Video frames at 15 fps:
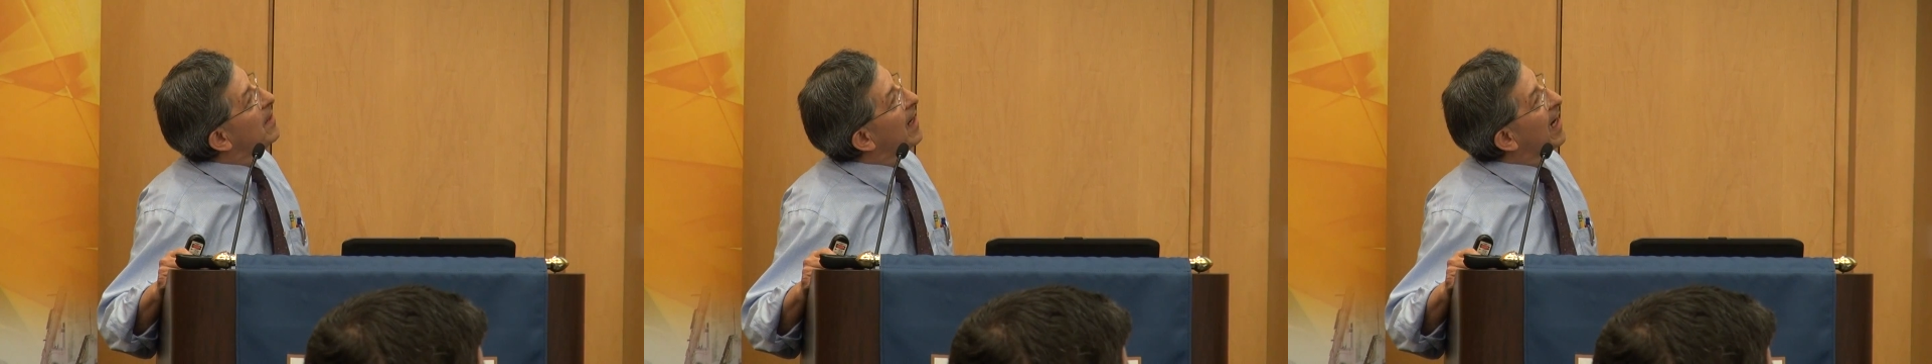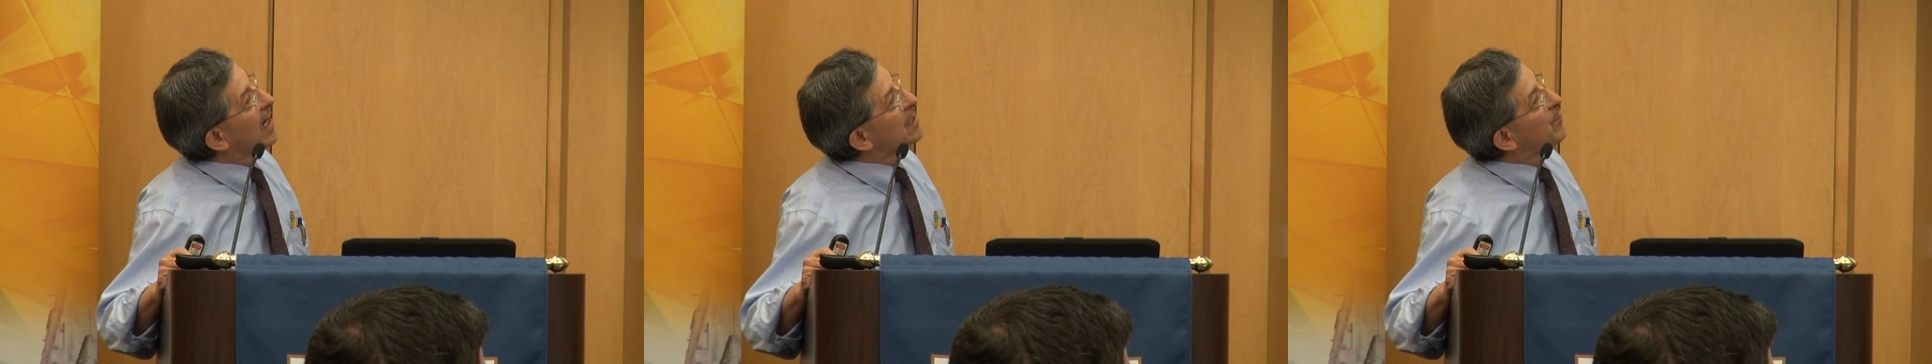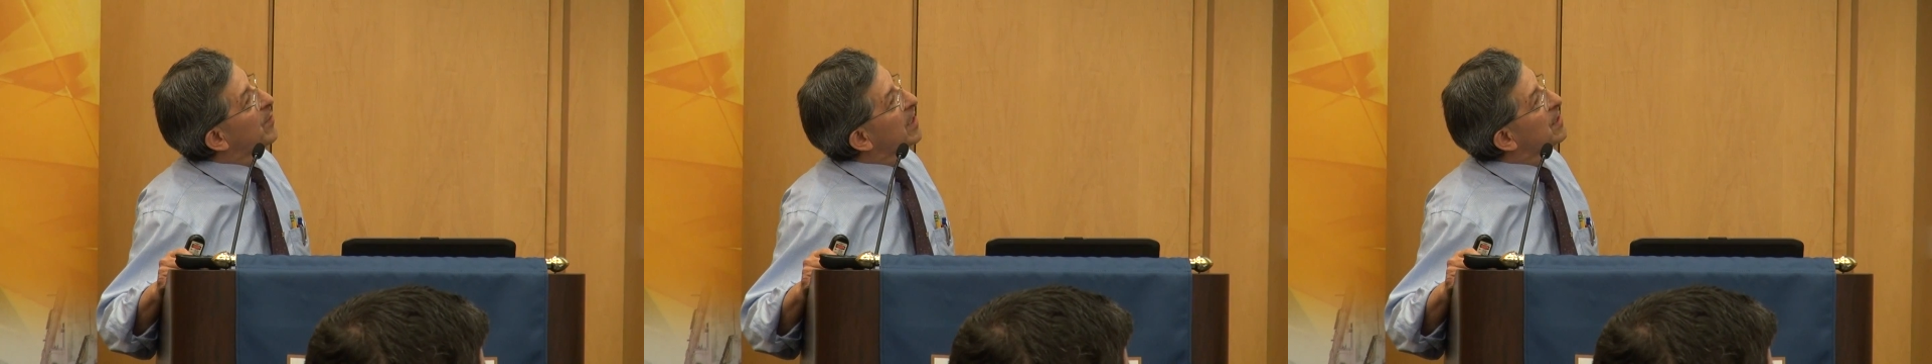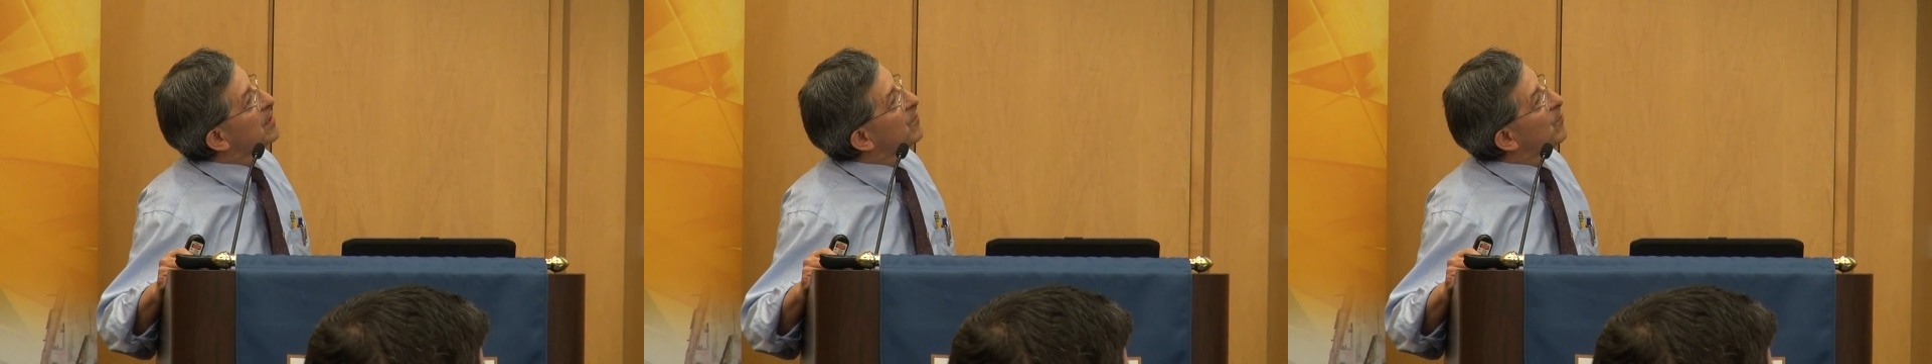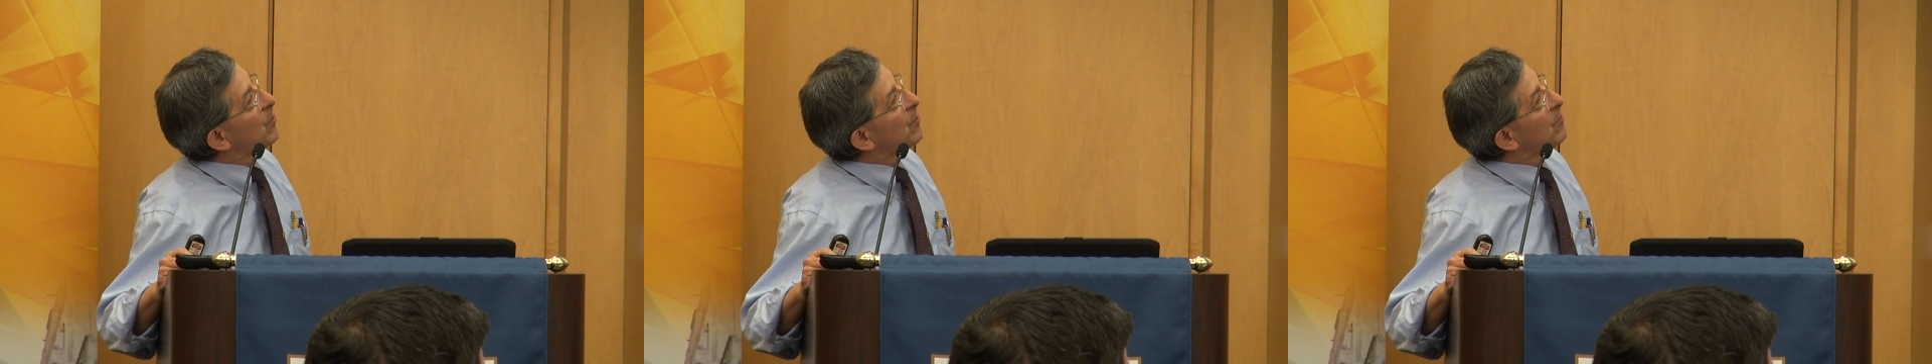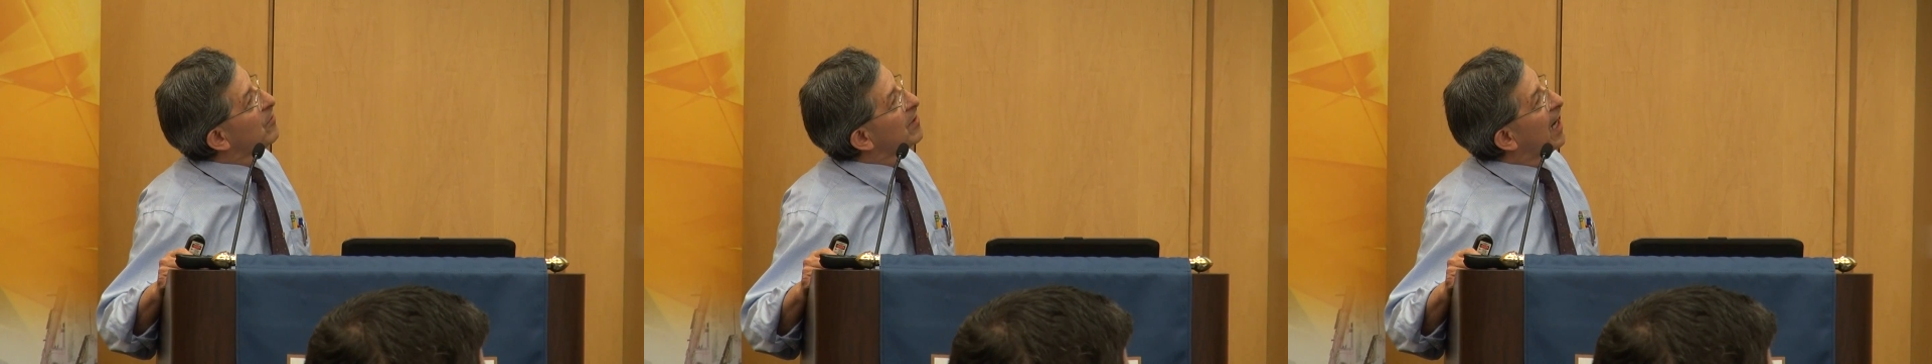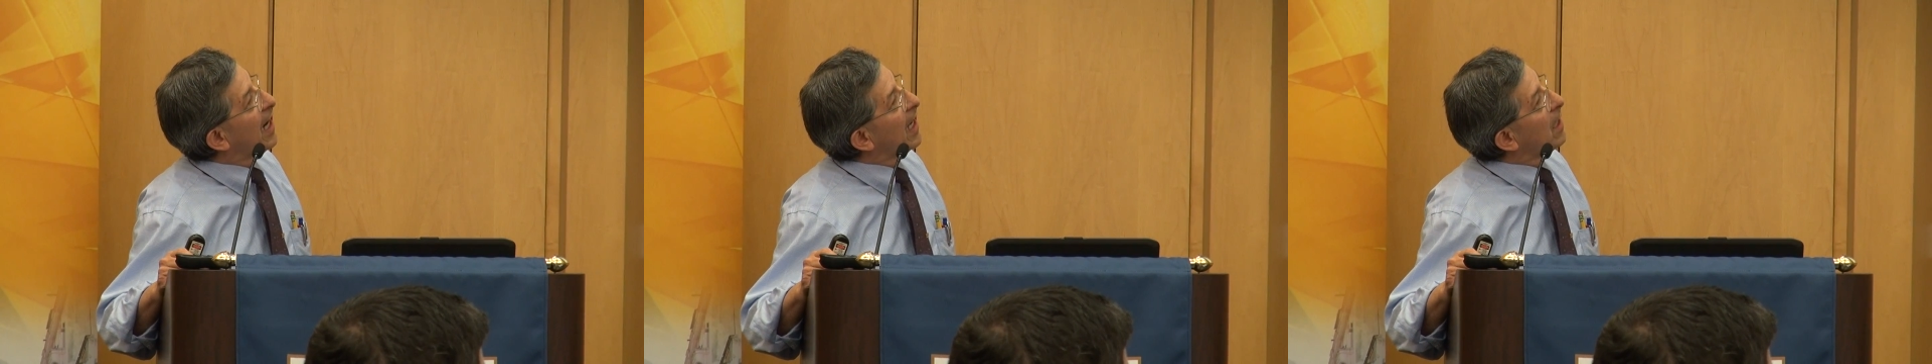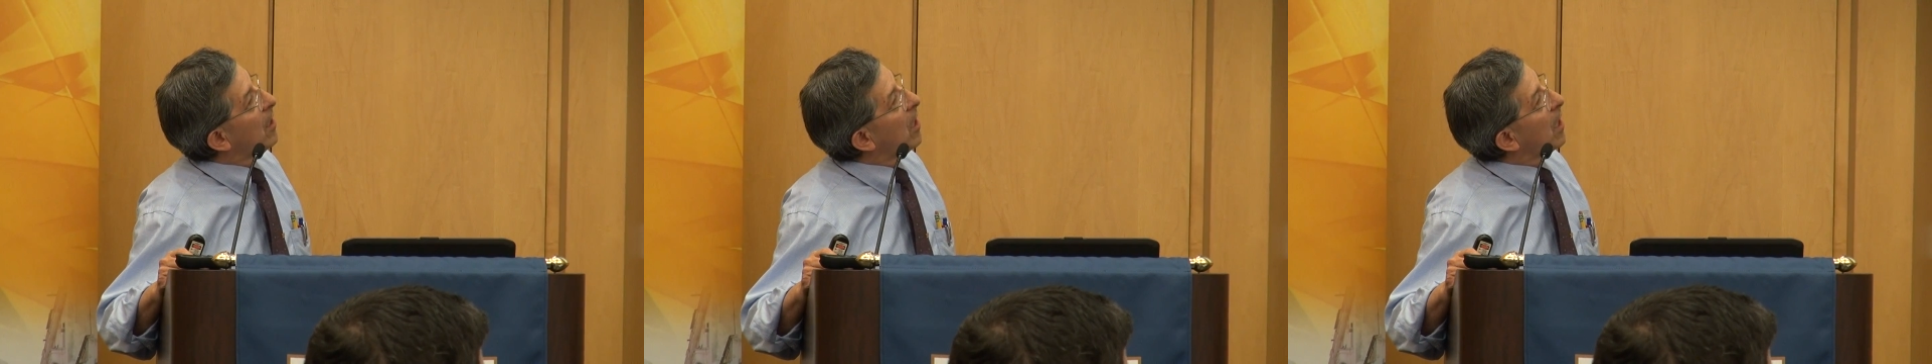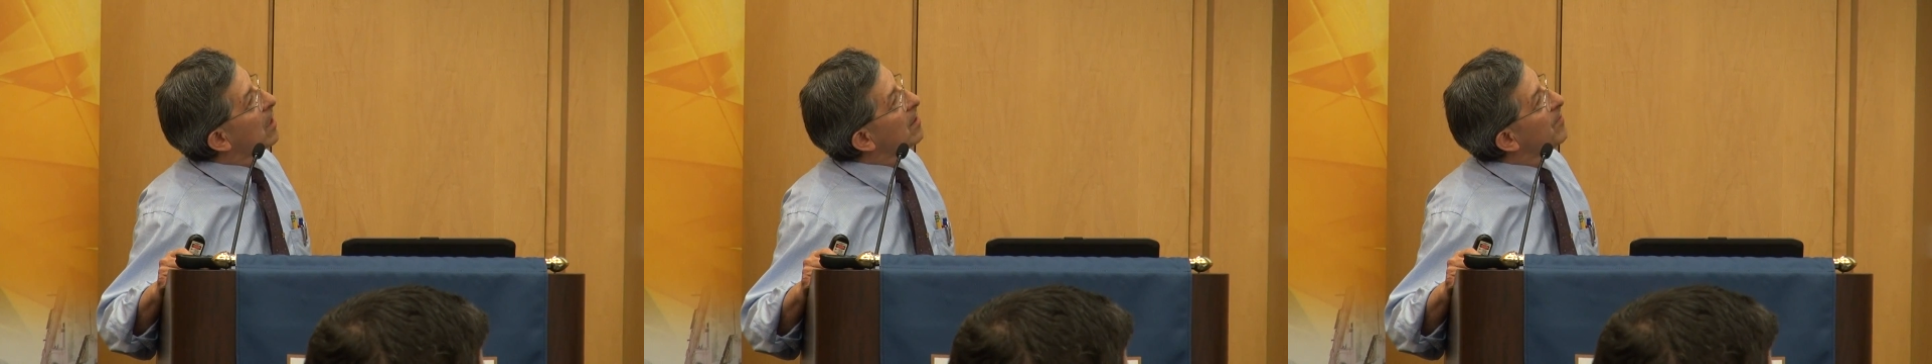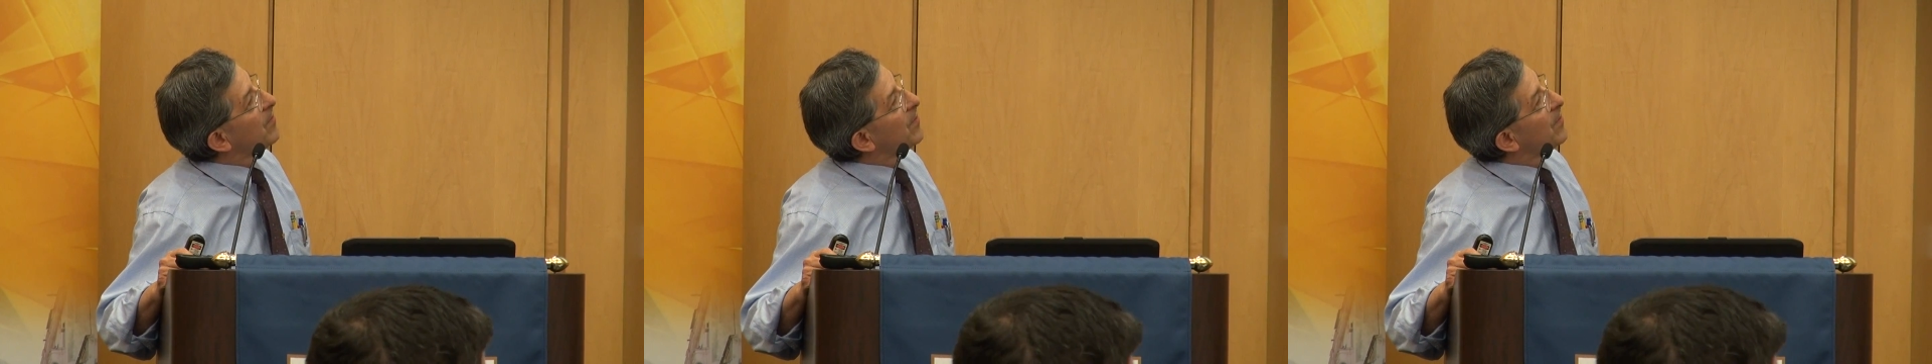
aspects for dialogue,